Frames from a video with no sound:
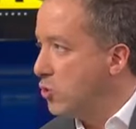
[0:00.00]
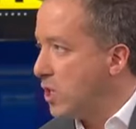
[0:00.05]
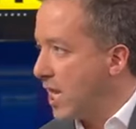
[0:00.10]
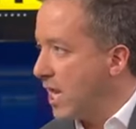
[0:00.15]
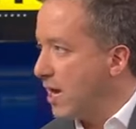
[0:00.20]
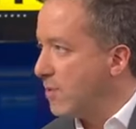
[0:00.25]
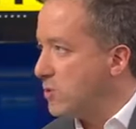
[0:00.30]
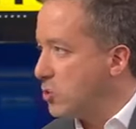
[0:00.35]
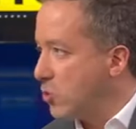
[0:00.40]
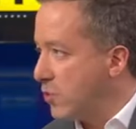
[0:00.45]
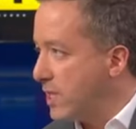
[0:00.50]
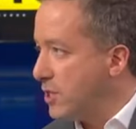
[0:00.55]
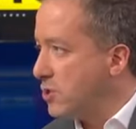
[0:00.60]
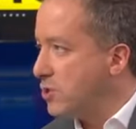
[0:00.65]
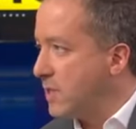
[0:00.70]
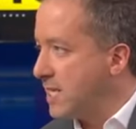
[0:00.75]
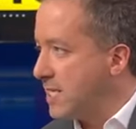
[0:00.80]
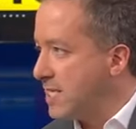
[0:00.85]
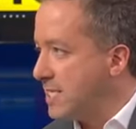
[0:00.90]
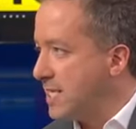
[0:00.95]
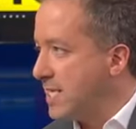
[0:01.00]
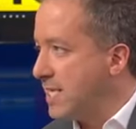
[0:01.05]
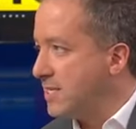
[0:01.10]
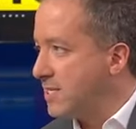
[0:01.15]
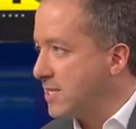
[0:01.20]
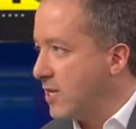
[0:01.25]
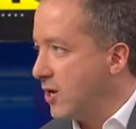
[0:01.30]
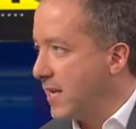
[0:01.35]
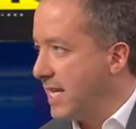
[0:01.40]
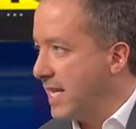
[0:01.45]
clubs were interested in
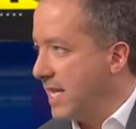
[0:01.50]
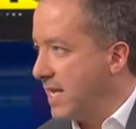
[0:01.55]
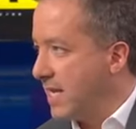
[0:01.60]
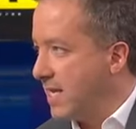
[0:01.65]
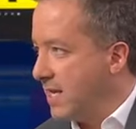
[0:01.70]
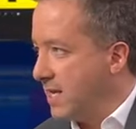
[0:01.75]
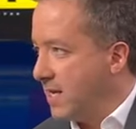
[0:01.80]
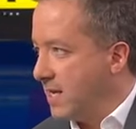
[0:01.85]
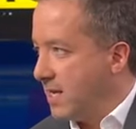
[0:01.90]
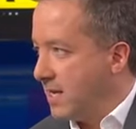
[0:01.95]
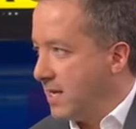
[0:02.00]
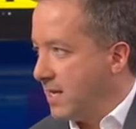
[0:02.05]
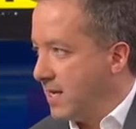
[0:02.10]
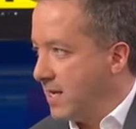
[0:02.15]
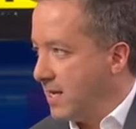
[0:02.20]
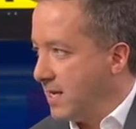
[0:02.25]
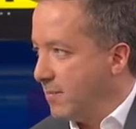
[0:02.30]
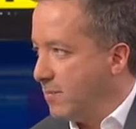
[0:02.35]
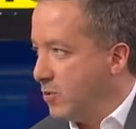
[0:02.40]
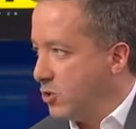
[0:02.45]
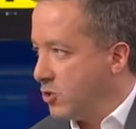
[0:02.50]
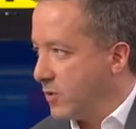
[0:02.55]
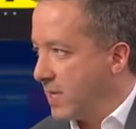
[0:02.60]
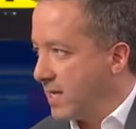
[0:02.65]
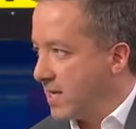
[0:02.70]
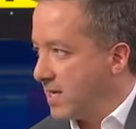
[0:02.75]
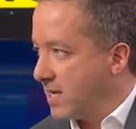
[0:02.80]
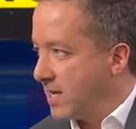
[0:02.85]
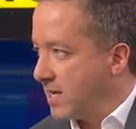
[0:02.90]
signing Mudryk.